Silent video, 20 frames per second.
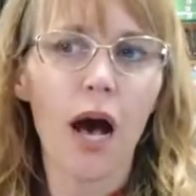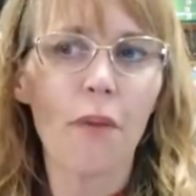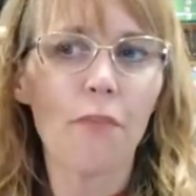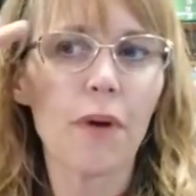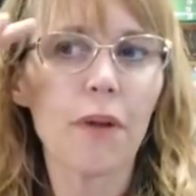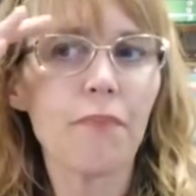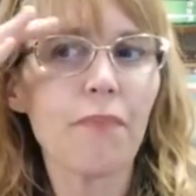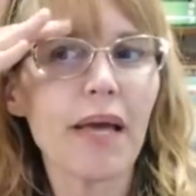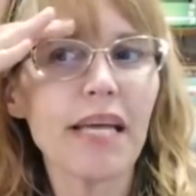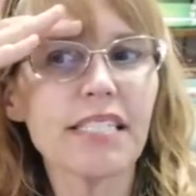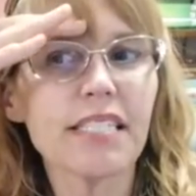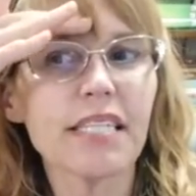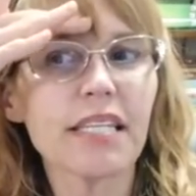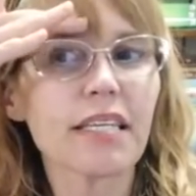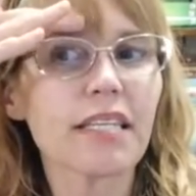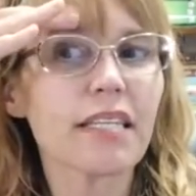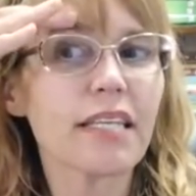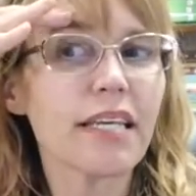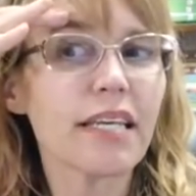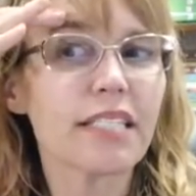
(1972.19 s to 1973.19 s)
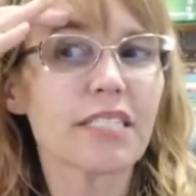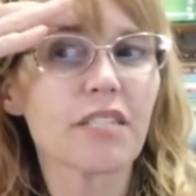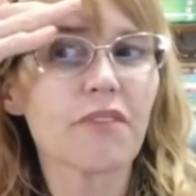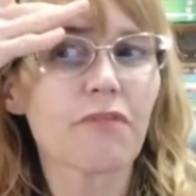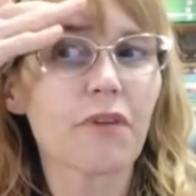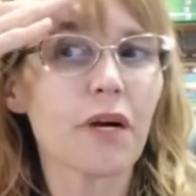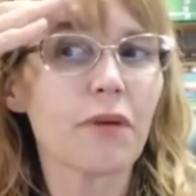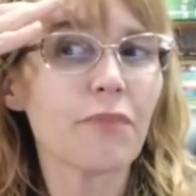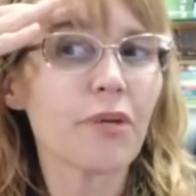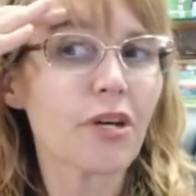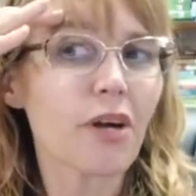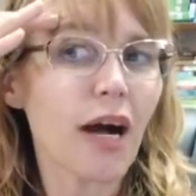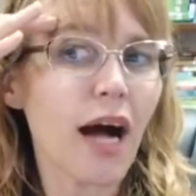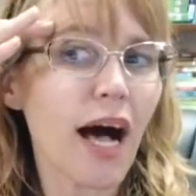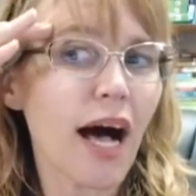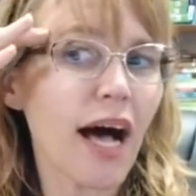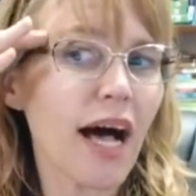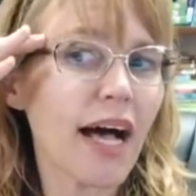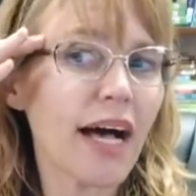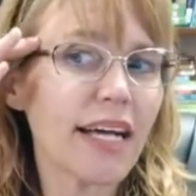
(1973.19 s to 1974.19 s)
but basically it's from your
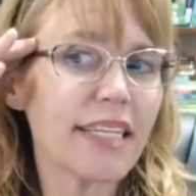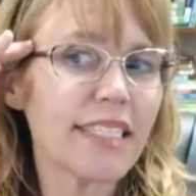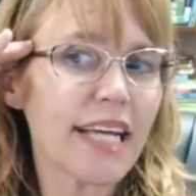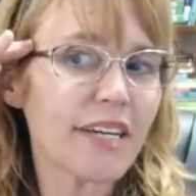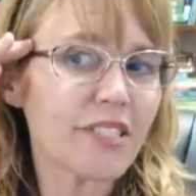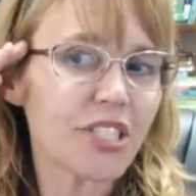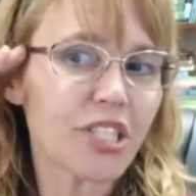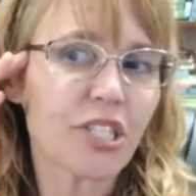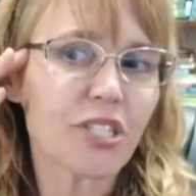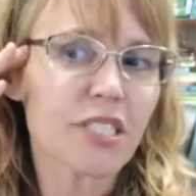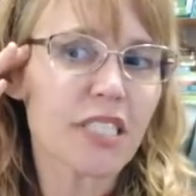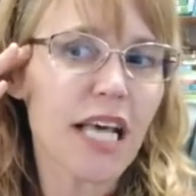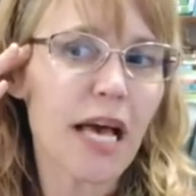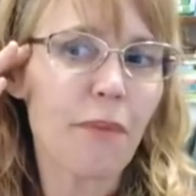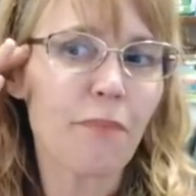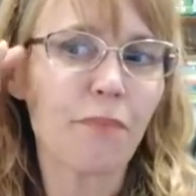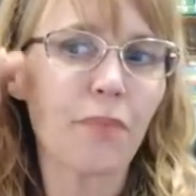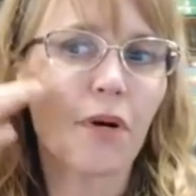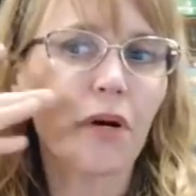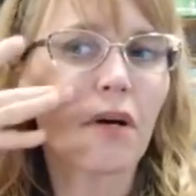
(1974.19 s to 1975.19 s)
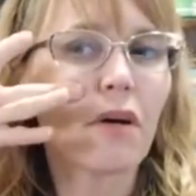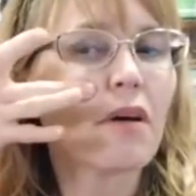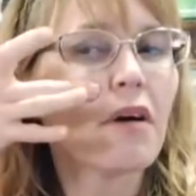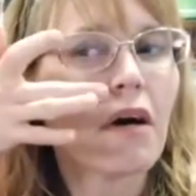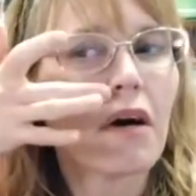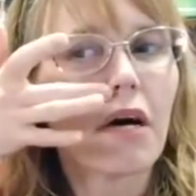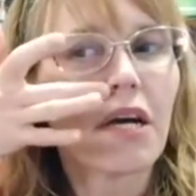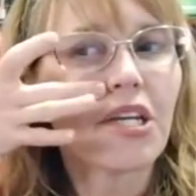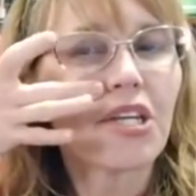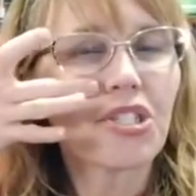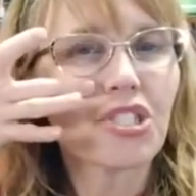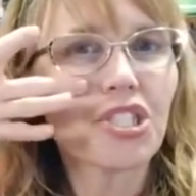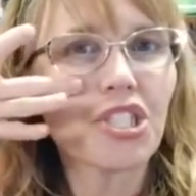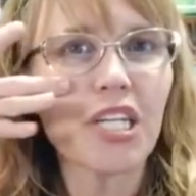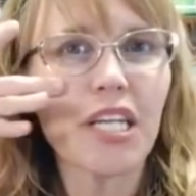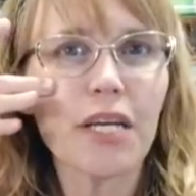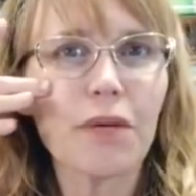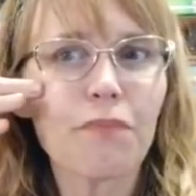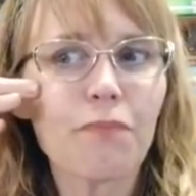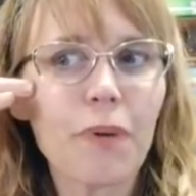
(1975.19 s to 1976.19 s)
eye down to your temple, your
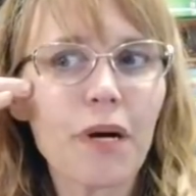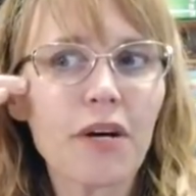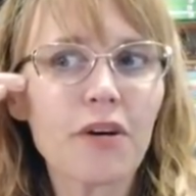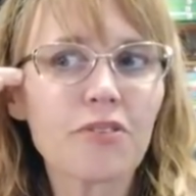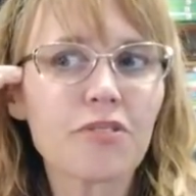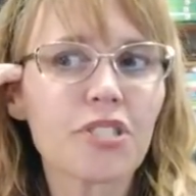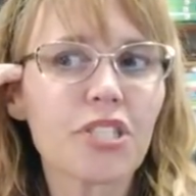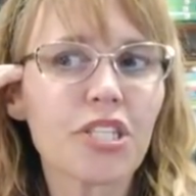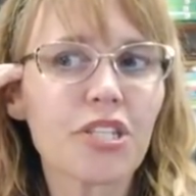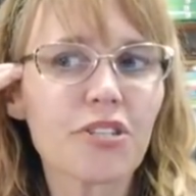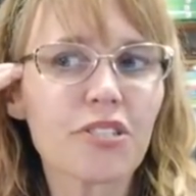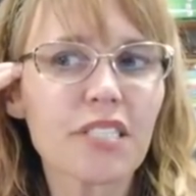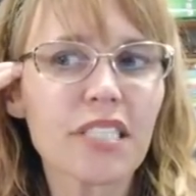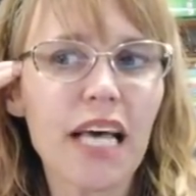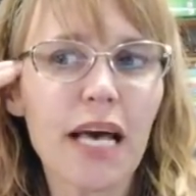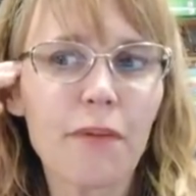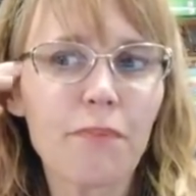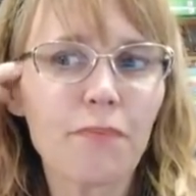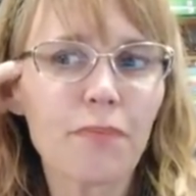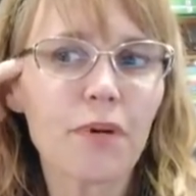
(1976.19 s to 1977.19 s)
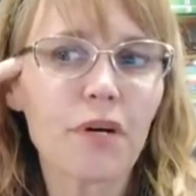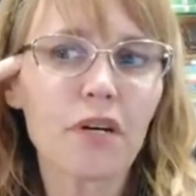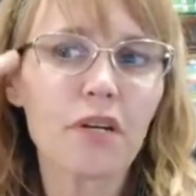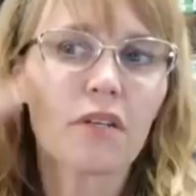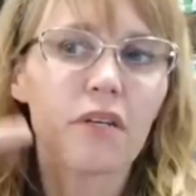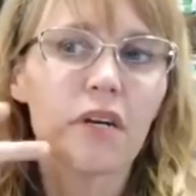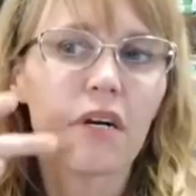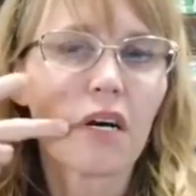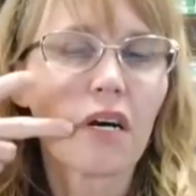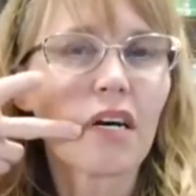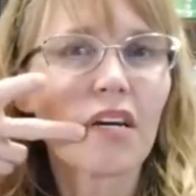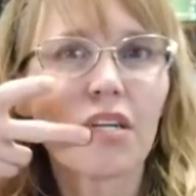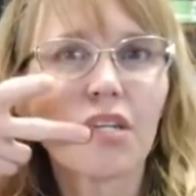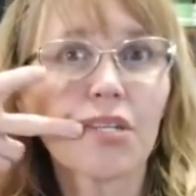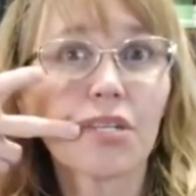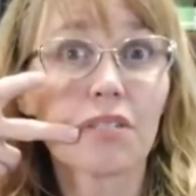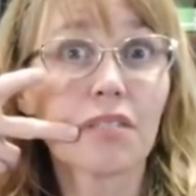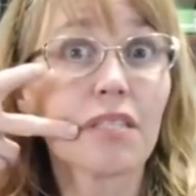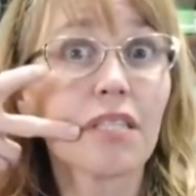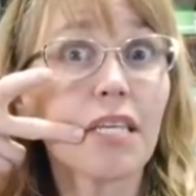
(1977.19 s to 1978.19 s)
cheekbone to your temple,
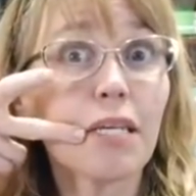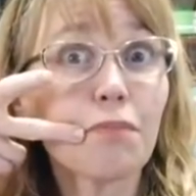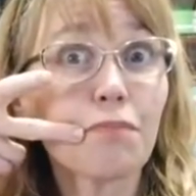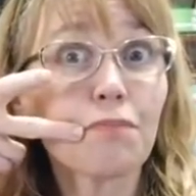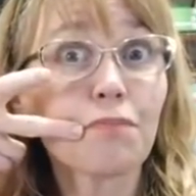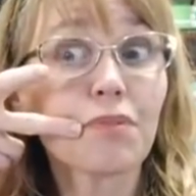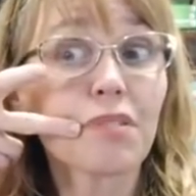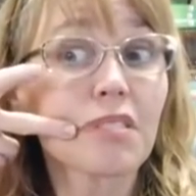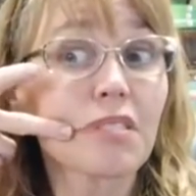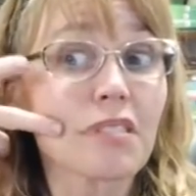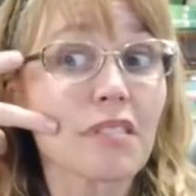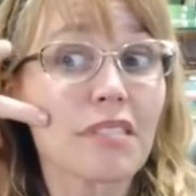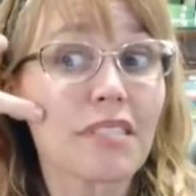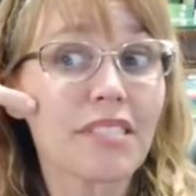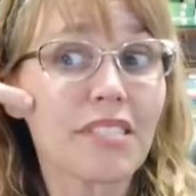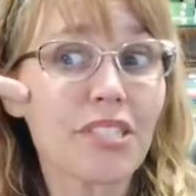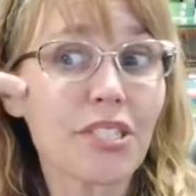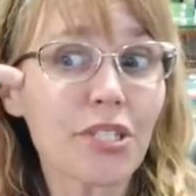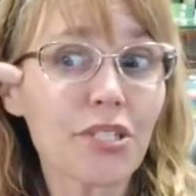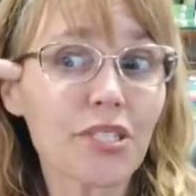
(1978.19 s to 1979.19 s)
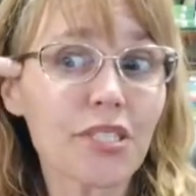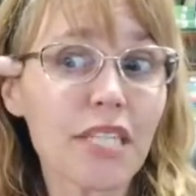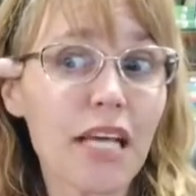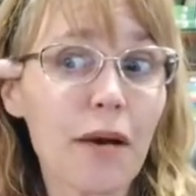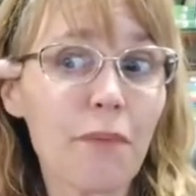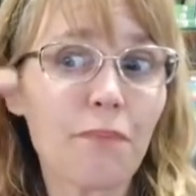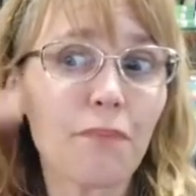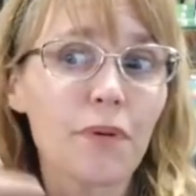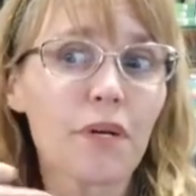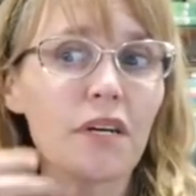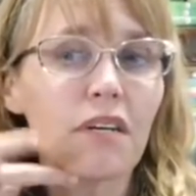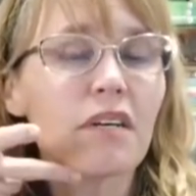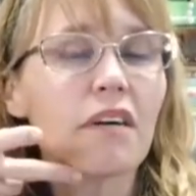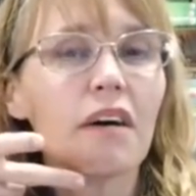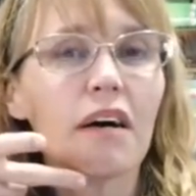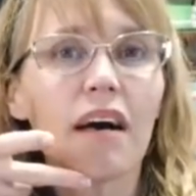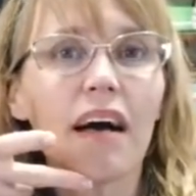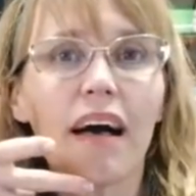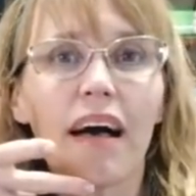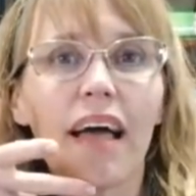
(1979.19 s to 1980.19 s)
your lips to your temple,
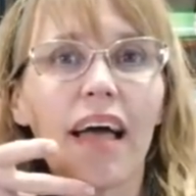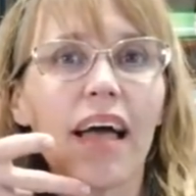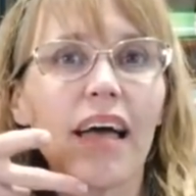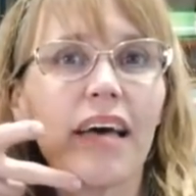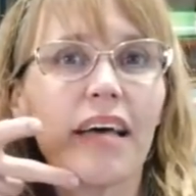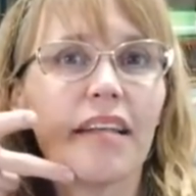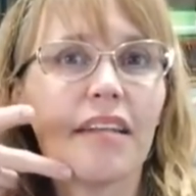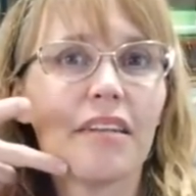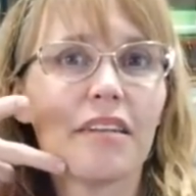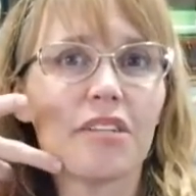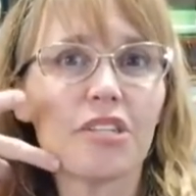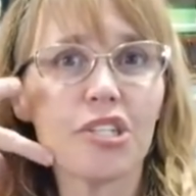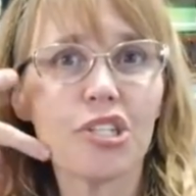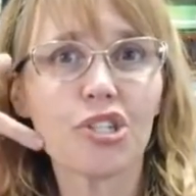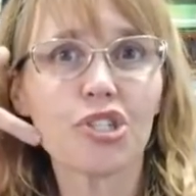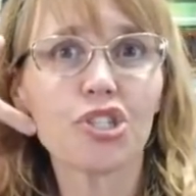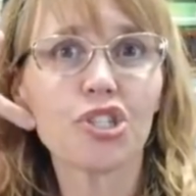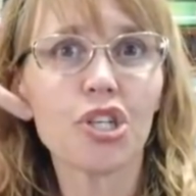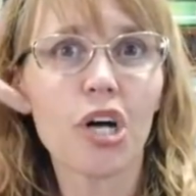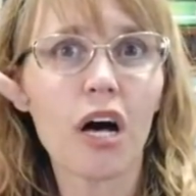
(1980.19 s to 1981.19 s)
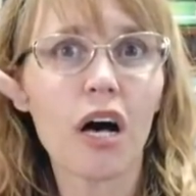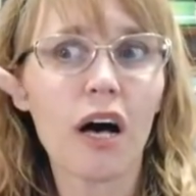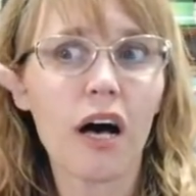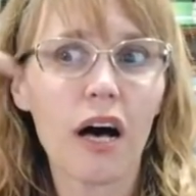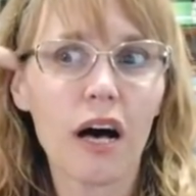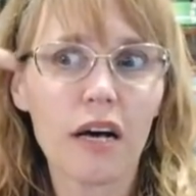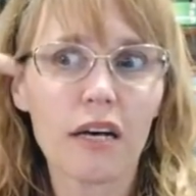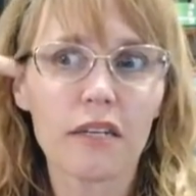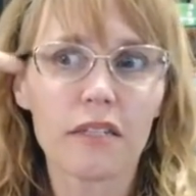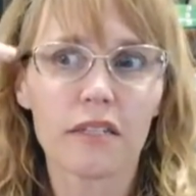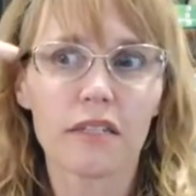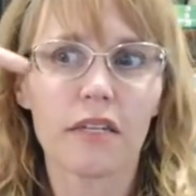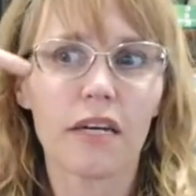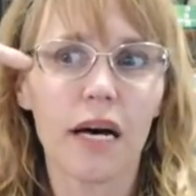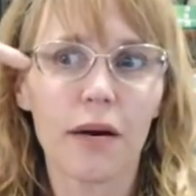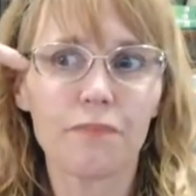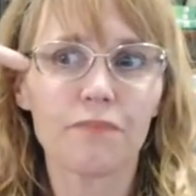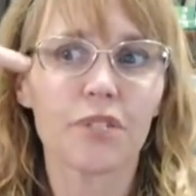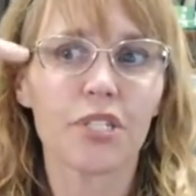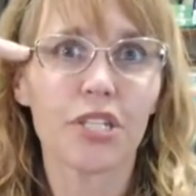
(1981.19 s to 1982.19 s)
and your jaw
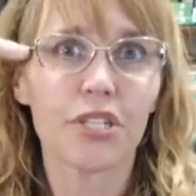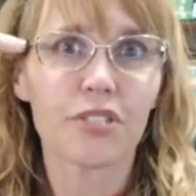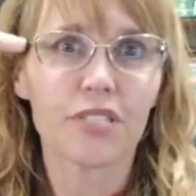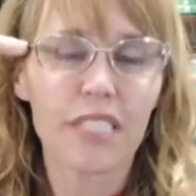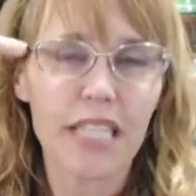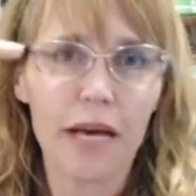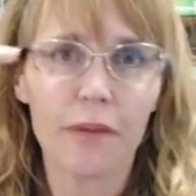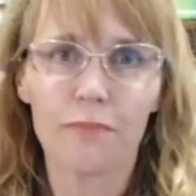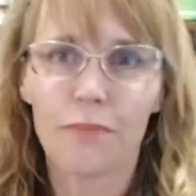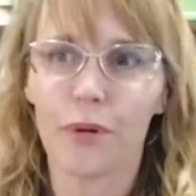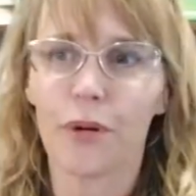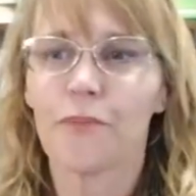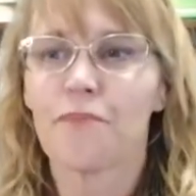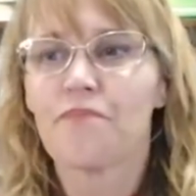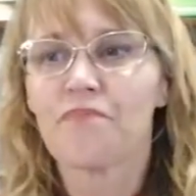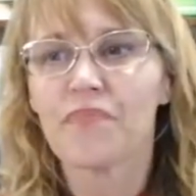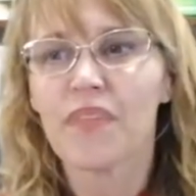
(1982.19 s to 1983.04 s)
up to your temple.